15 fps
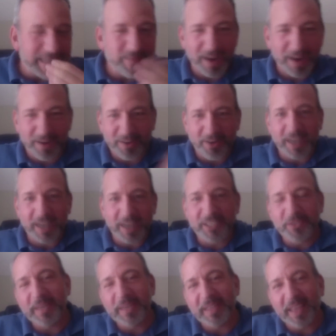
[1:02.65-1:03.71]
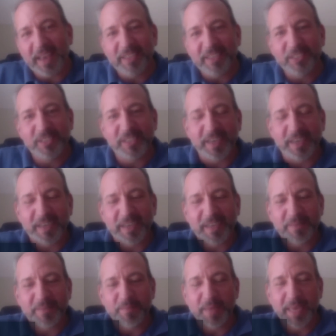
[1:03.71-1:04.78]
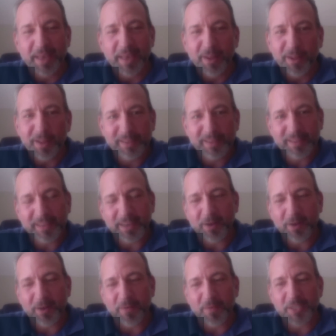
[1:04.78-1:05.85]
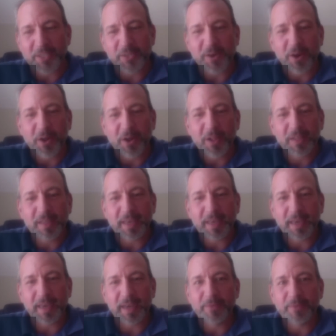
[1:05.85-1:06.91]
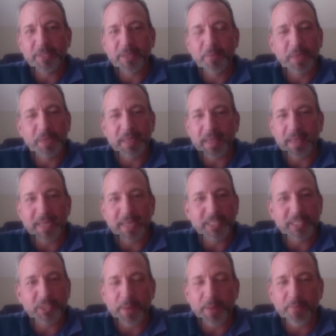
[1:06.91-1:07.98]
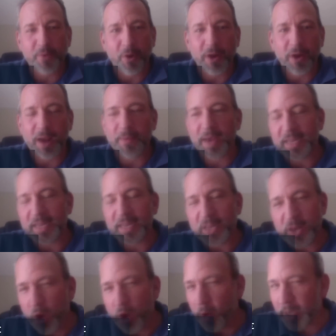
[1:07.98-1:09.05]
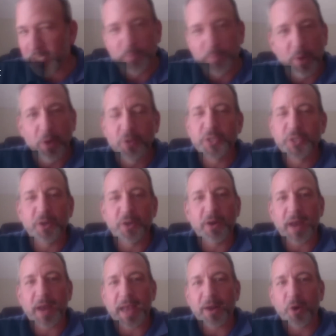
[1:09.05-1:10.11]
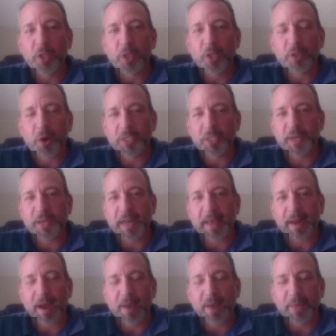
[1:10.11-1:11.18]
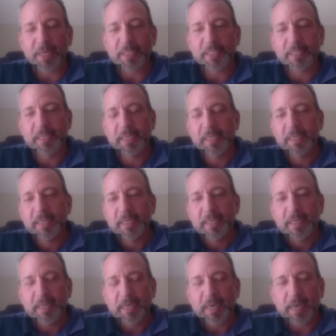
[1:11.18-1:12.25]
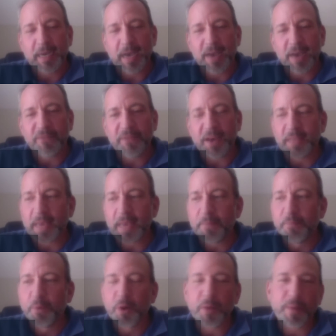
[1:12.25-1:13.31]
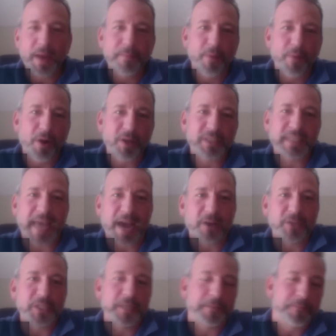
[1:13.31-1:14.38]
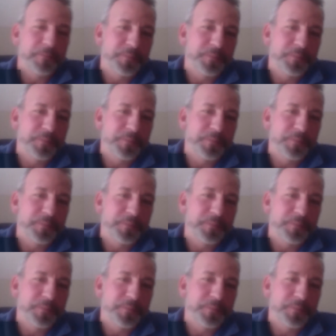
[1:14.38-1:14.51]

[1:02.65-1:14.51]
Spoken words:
did my undergraduate at McGill over in Montreal, and it was a completely mainstream program. I had no exposure at all to Austrian economics. I found a book by Mark Skousen